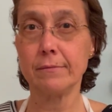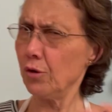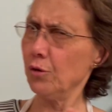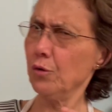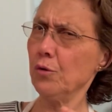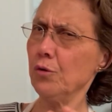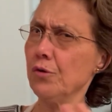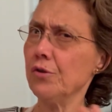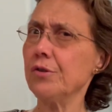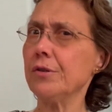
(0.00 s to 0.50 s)

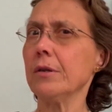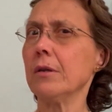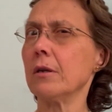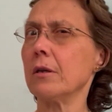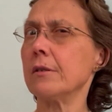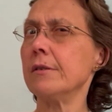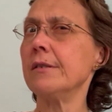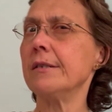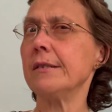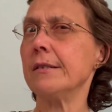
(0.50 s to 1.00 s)
Do you still
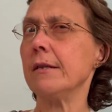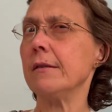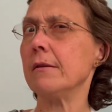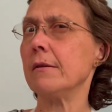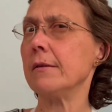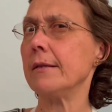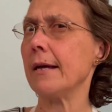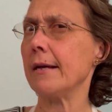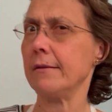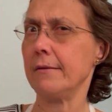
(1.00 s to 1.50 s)
consider
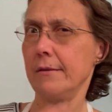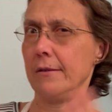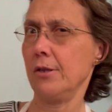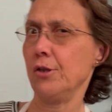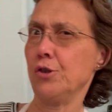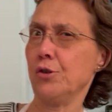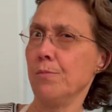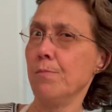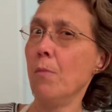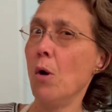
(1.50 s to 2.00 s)
that the
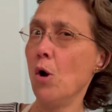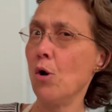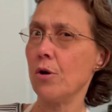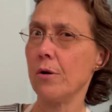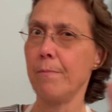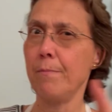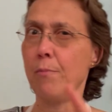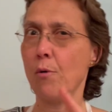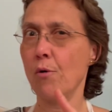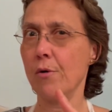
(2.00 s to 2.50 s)

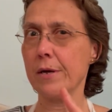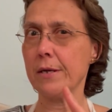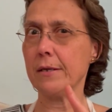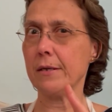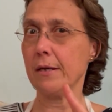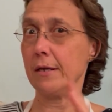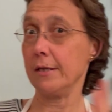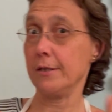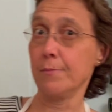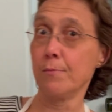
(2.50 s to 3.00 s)
smoke point
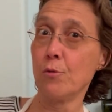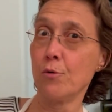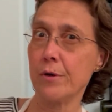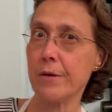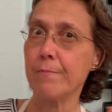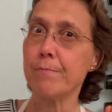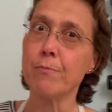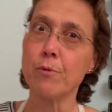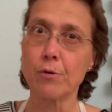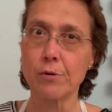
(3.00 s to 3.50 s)
is more
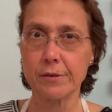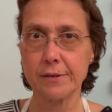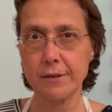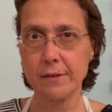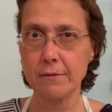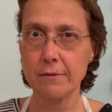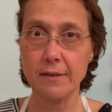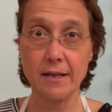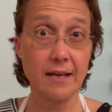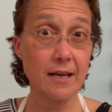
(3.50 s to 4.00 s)

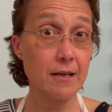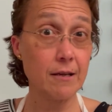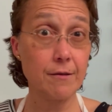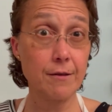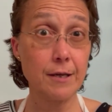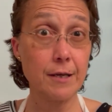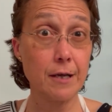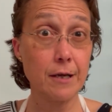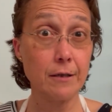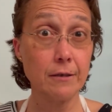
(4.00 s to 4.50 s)
important than
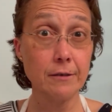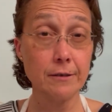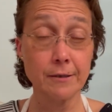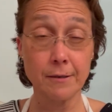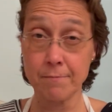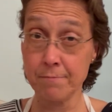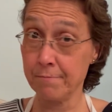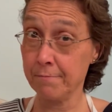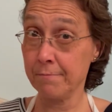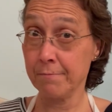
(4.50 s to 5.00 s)
anything else?
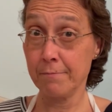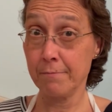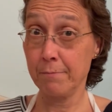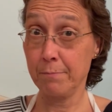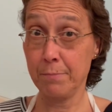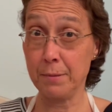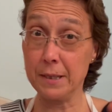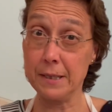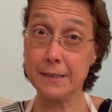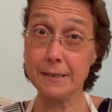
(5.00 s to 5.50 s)

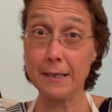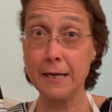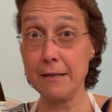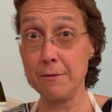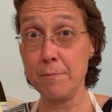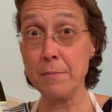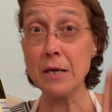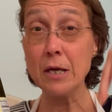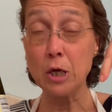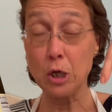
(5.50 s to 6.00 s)
please let
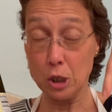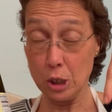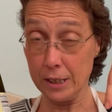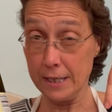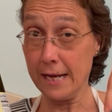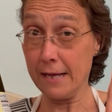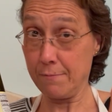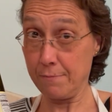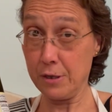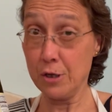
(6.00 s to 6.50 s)
me
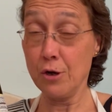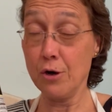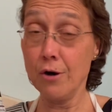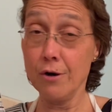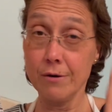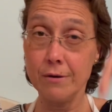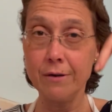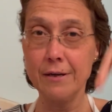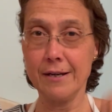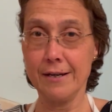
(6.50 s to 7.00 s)
let me
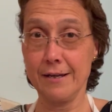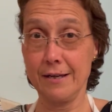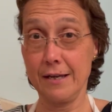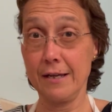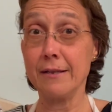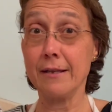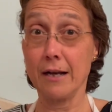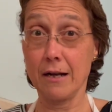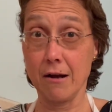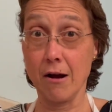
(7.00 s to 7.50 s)
know
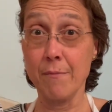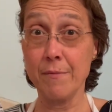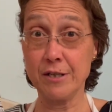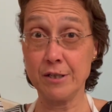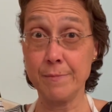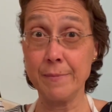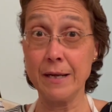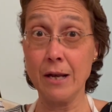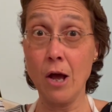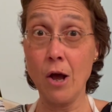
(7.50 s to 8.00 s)
in the comments
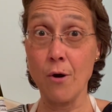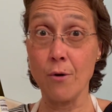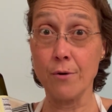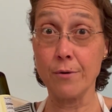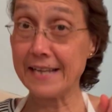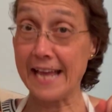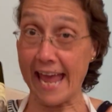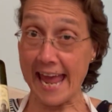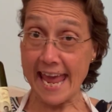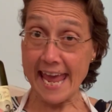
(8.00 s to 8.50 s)
below.
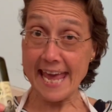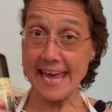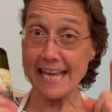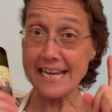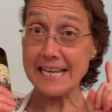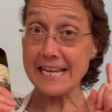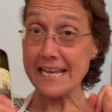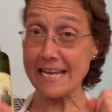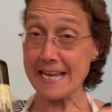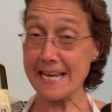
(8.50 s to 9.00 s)

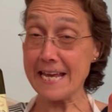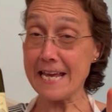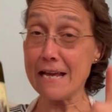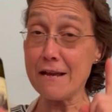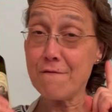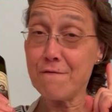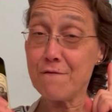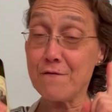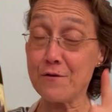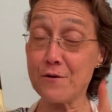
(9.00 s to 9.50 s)
And
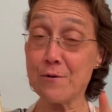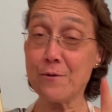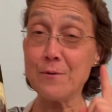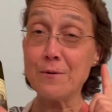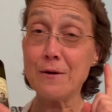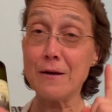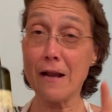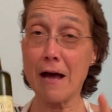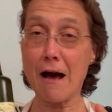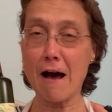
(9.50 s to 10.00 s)
if you
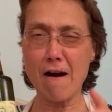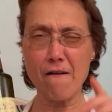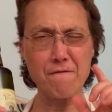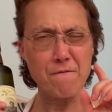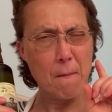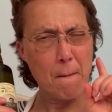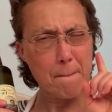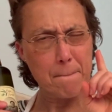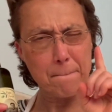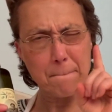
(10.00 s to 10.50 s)
love
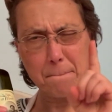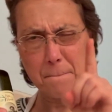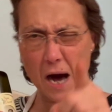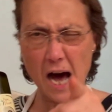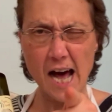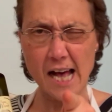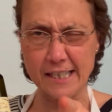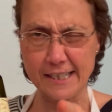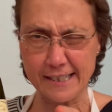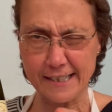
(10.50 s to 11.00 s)

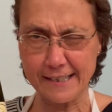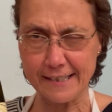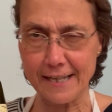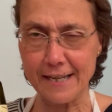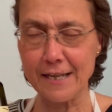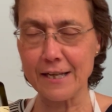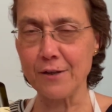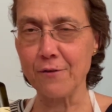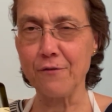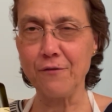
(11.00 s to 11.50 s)

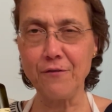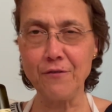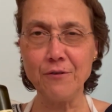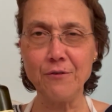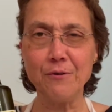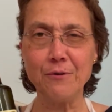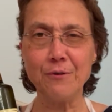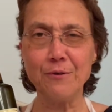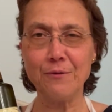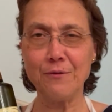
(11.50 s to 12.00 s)
busting
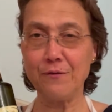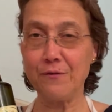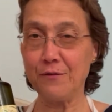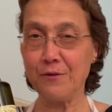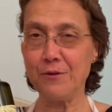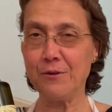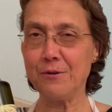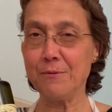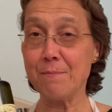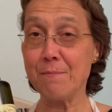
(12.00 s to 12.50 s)
food
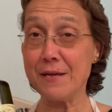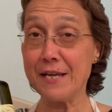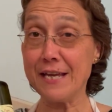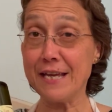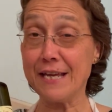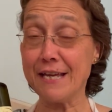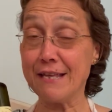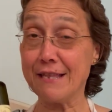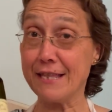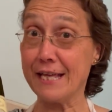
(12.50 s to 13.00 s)
food
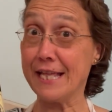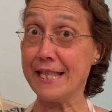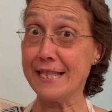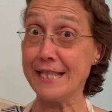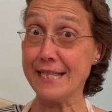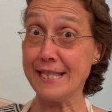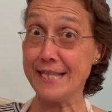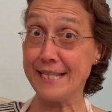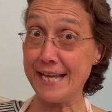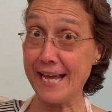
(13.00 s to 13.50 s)
meat
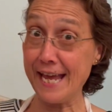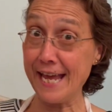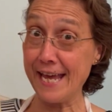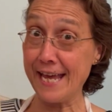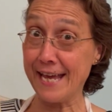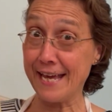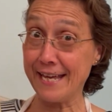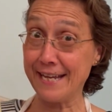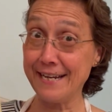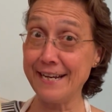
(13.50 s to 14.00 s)

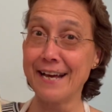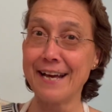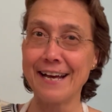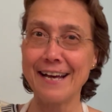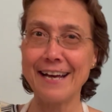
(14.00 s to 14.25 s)
then